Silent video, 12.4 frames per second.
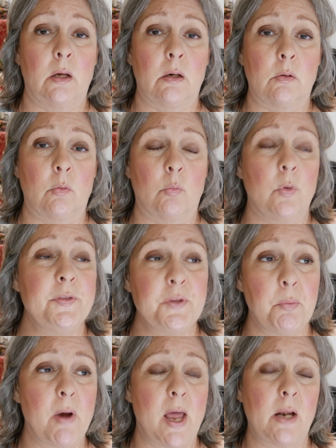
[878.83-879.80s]
And
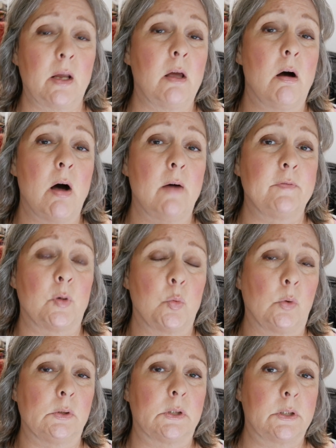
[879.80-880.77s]
what the
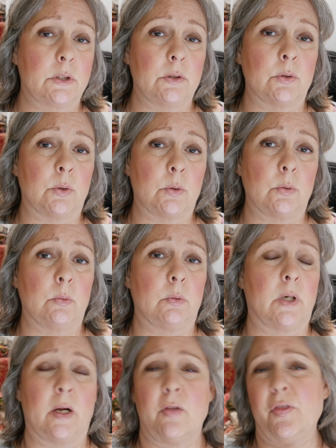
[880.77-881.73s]
Radicava will
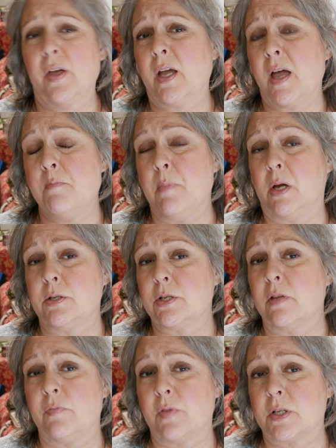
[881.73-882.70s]
do, and I think I
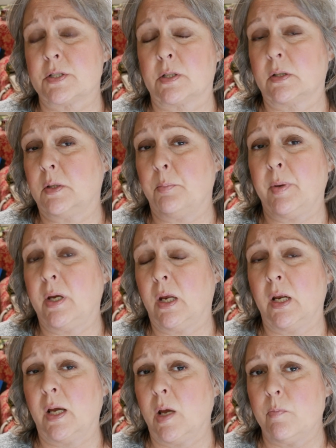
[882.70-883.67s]
mentioned this at the
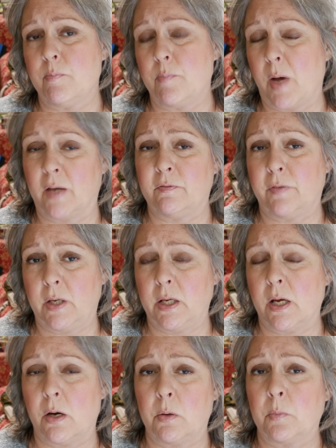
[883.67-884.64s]
beginning of my
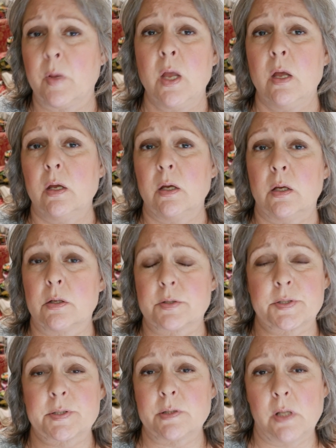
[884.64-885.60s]
video,
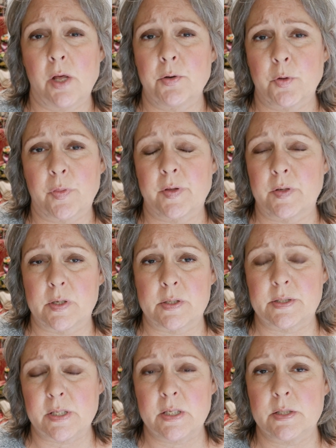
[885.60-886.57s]
is slow
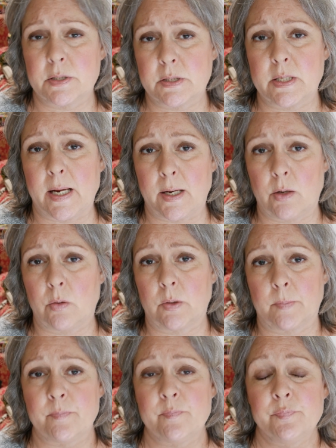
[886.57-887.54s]
the disease
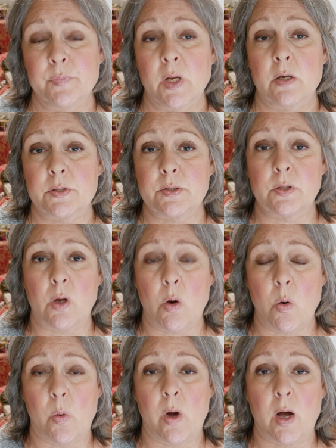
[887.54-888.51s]
down.
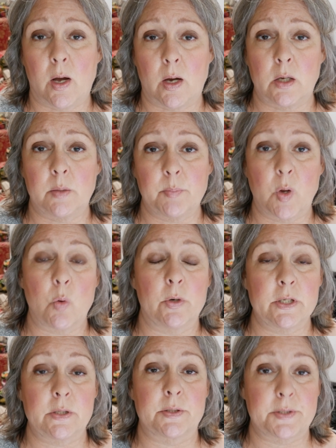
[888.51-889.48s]
So
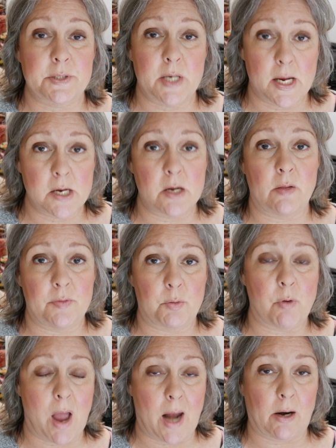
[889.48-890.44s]
I'm going to stay
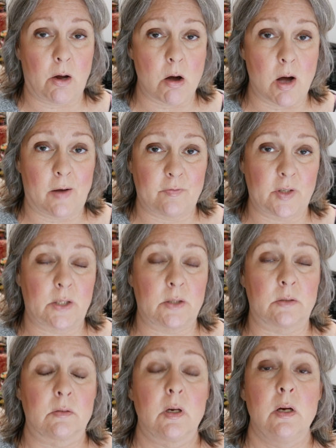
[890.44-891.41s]
on the
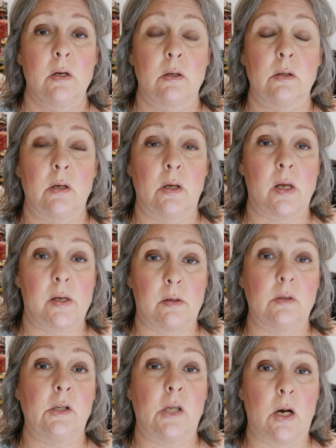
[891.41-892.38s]
Radicava,
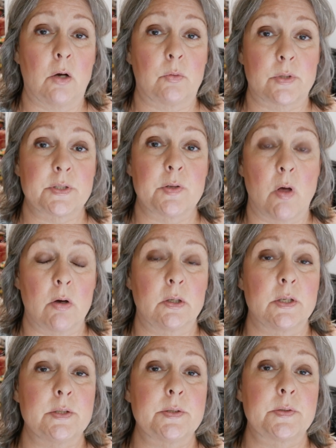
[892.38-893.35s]
you know,
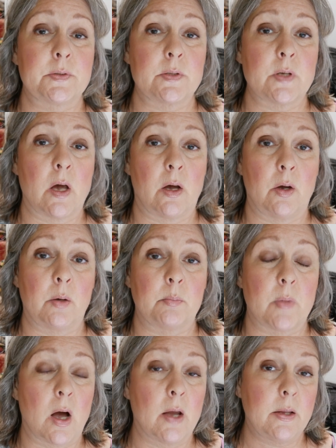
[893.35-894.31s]
as long as
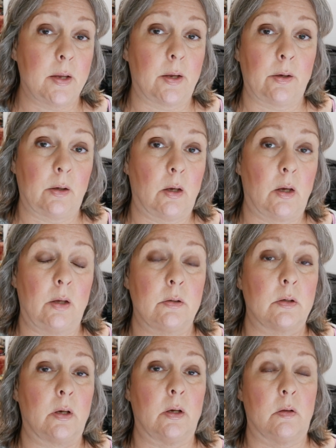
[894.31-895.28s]
I
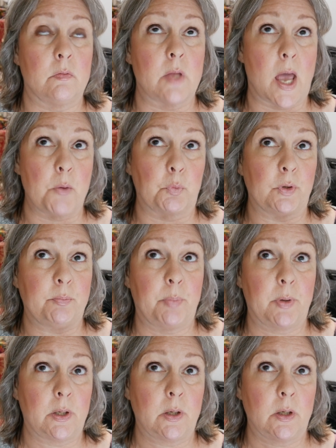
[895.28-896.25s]
can, and
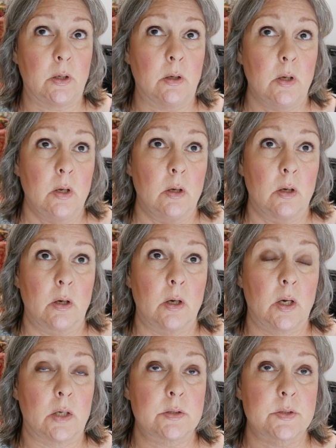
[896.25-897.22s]
that would be
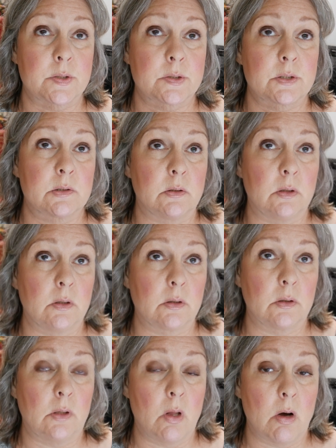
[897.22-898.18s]
as
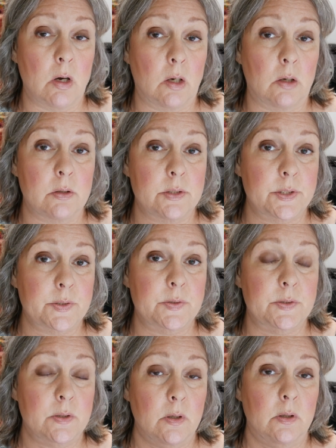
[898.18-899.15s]
long
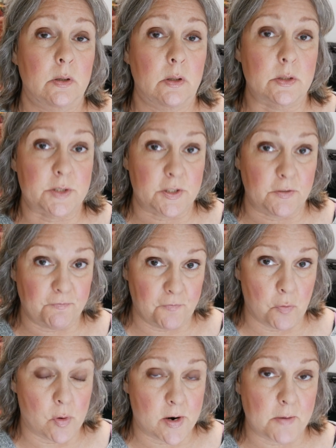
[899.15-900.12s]
as
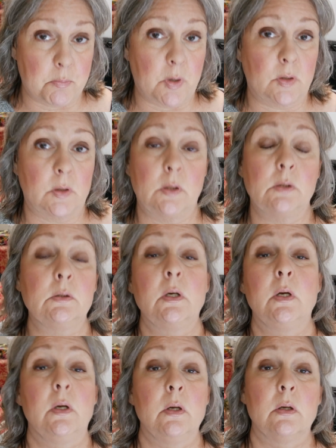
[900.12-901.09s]
it's
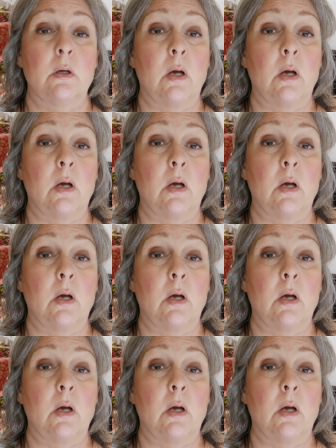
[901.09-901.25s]
affordable.